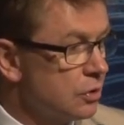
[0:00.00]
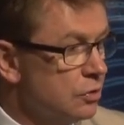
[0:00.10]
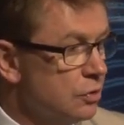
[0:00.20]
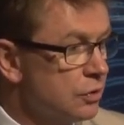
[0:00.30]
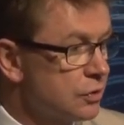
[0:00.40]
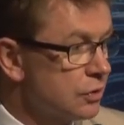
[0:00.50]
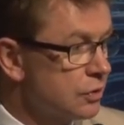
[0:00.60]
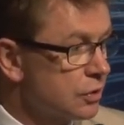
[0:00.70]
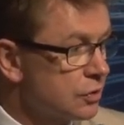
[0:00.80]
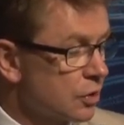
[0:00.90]

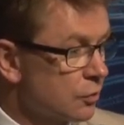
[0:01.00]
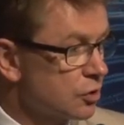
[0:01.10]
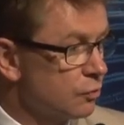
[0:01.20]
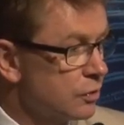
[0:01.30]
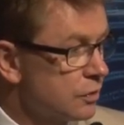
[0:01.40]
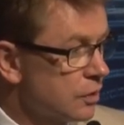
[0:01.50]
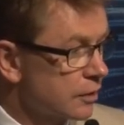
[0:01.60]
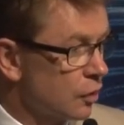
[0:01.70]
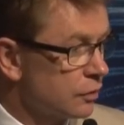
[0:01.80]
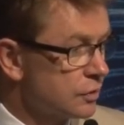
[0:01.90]
nurses, social workers,
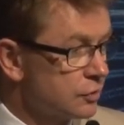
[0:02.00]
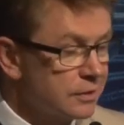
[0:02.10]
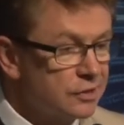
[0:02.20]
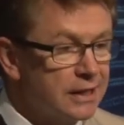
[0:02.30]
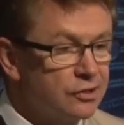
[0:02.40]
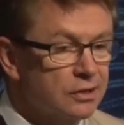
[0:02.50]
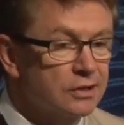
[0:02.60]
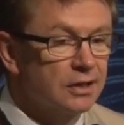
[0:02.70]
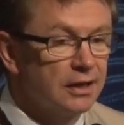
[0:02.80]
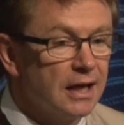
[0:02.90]
psychologists, and teachers.